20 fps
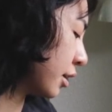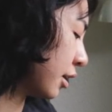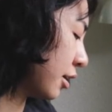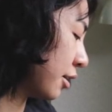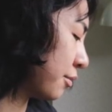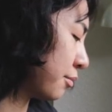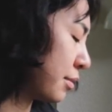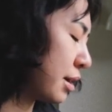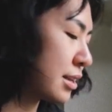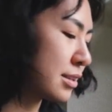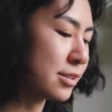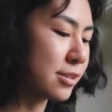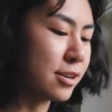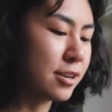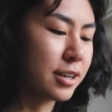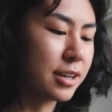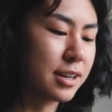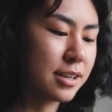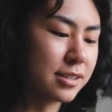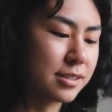Um, as
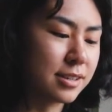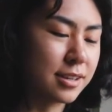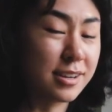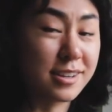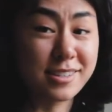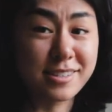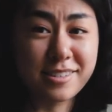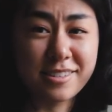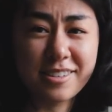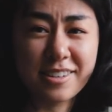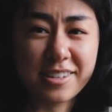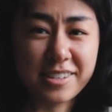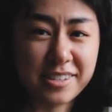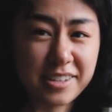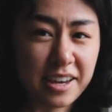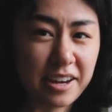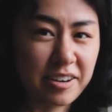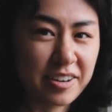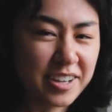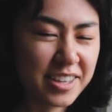long as it isn't a
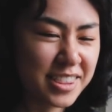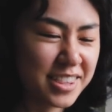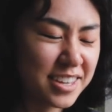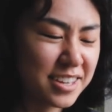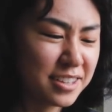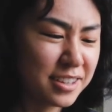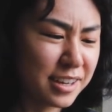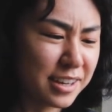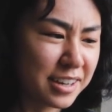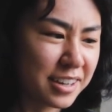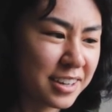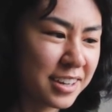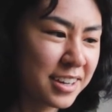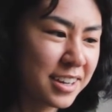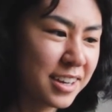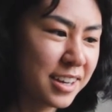scary thing like